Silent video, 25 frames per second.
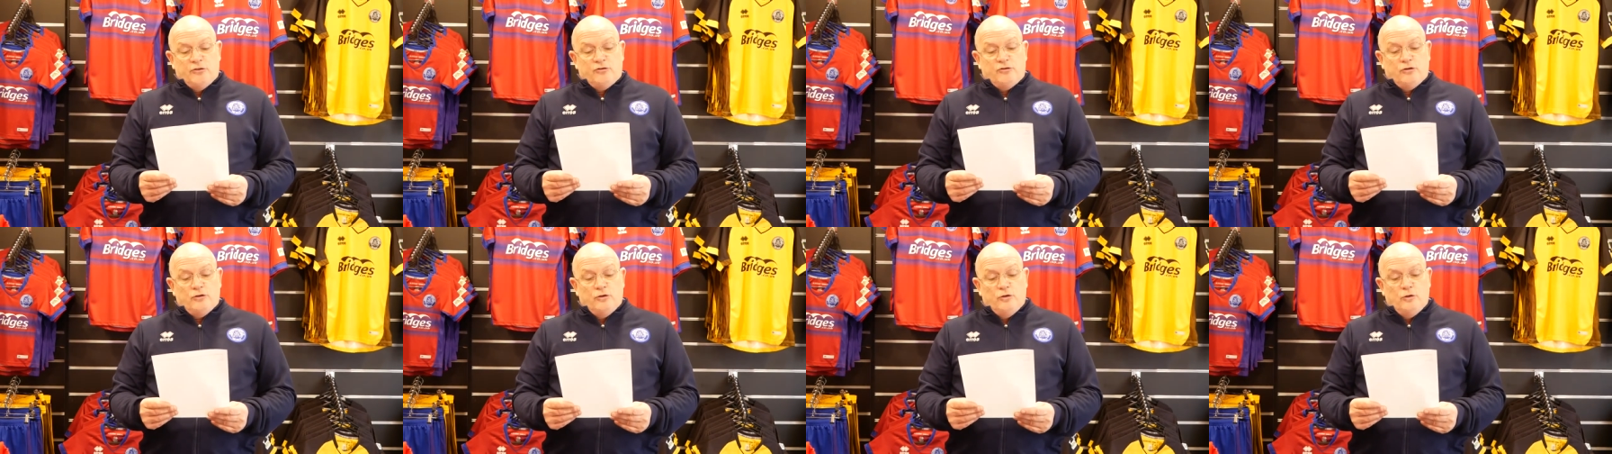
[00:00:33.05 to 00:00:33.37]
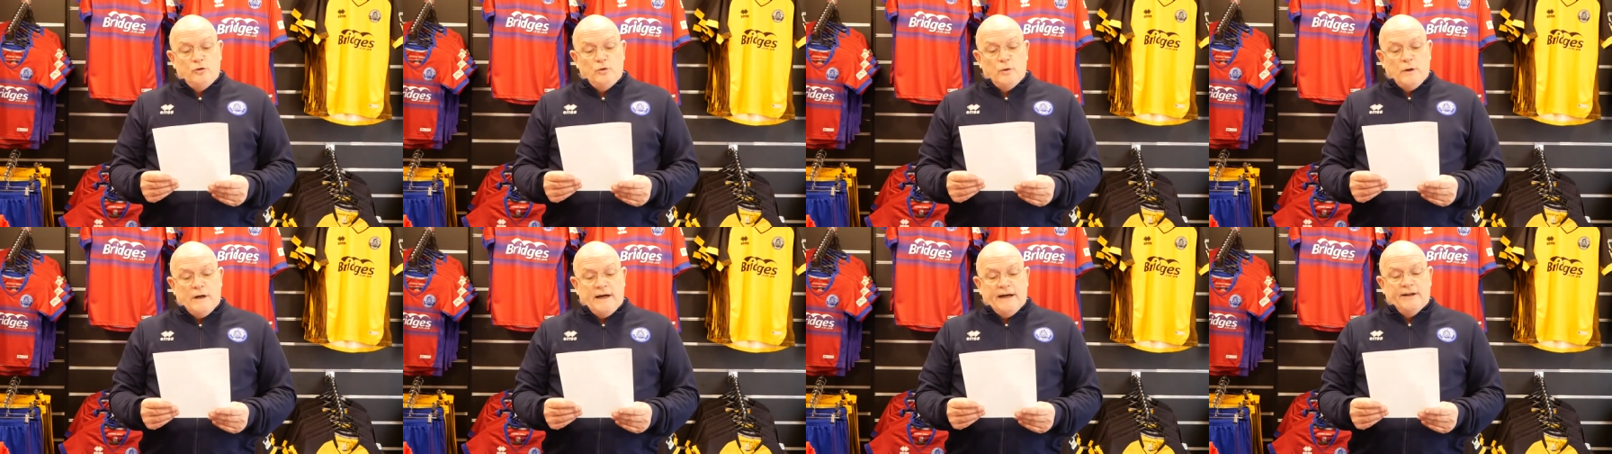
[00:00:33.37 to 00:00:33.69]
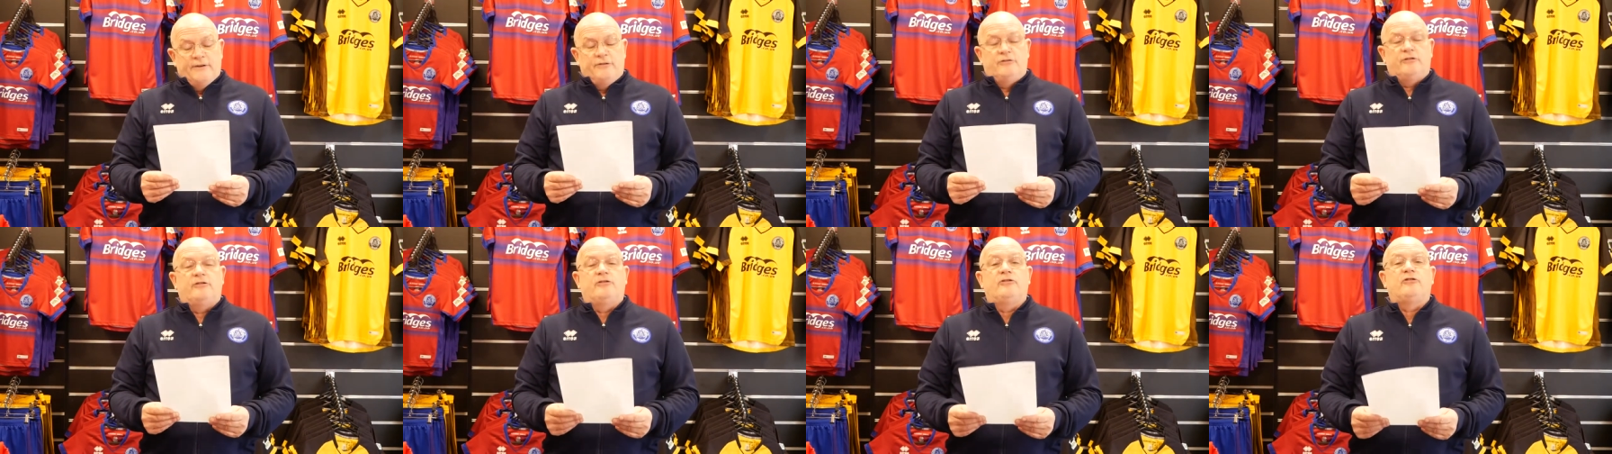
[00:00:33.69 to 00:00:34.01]

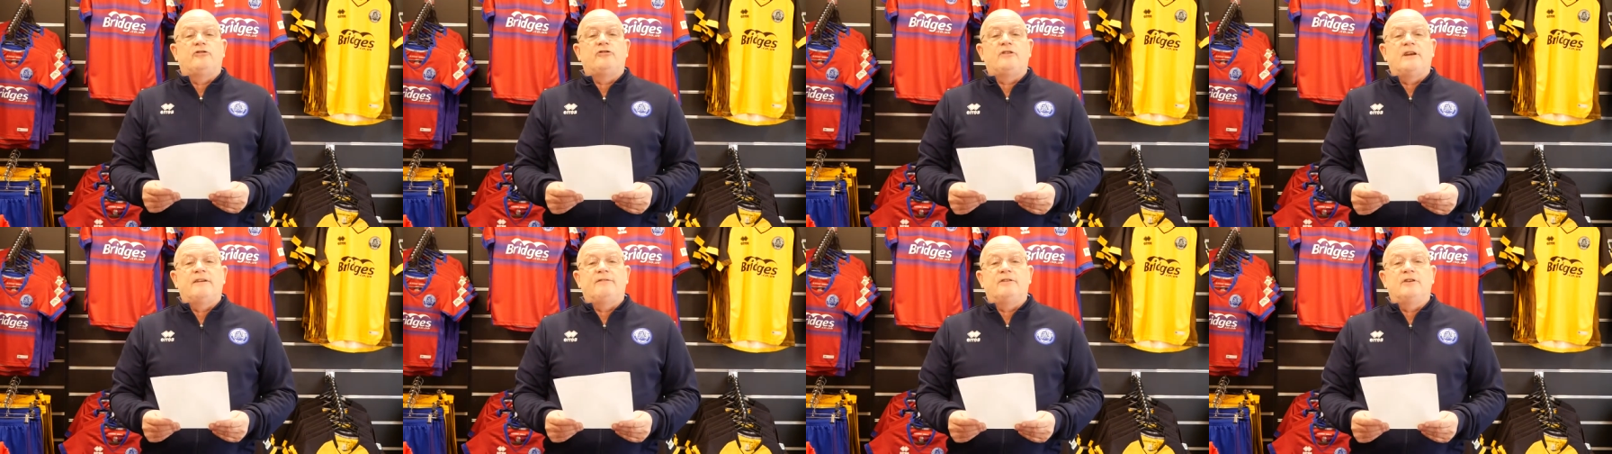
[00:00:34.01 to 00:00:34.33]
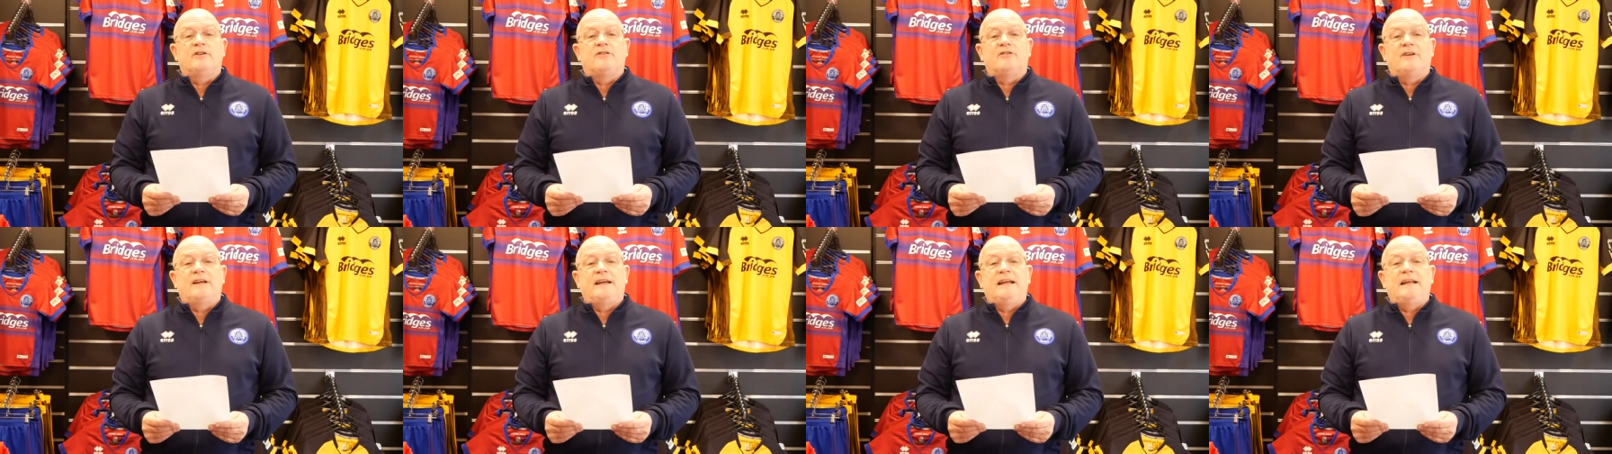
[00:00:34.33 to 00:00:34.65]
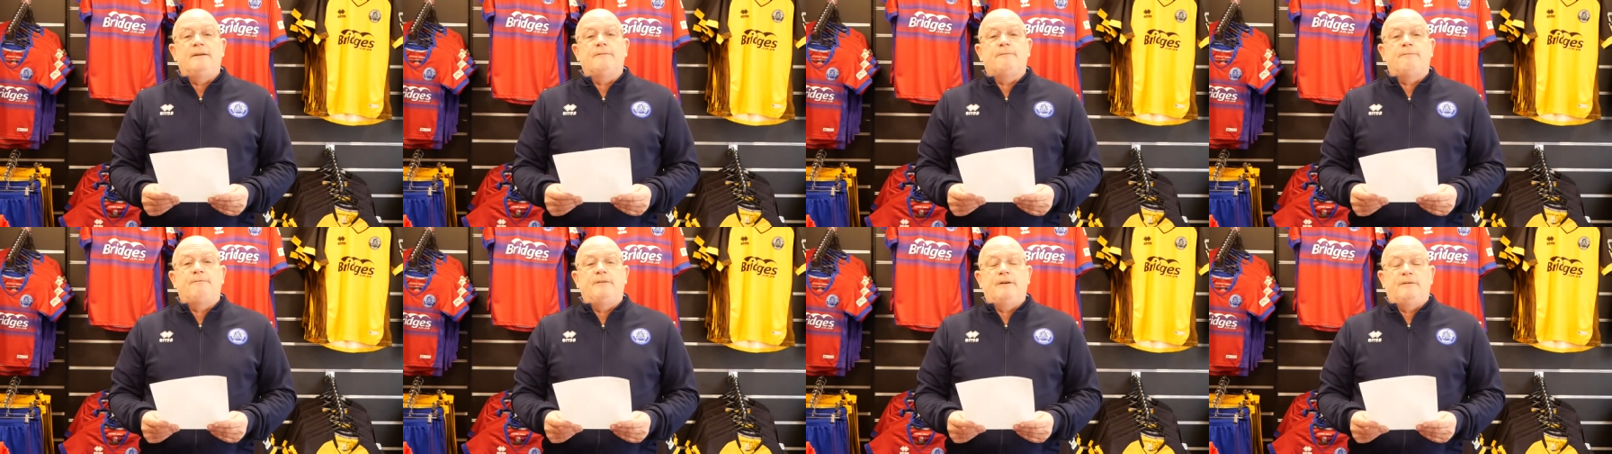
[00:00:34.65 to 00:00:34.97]

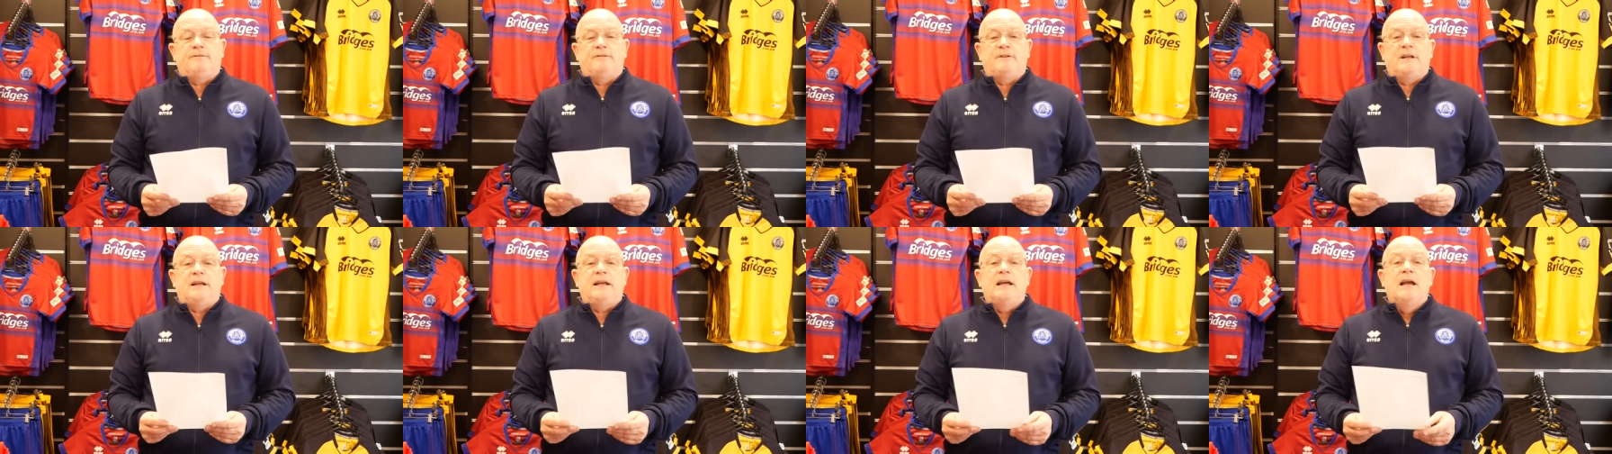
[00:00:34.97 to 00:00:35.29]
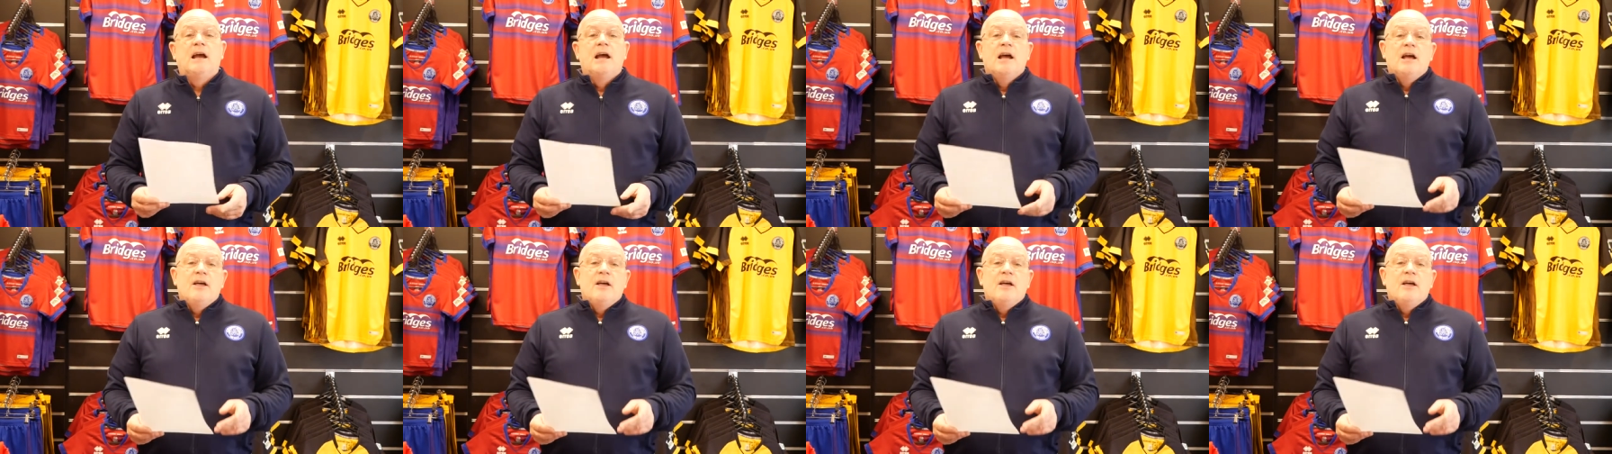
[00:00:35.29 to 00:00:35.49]
217.50.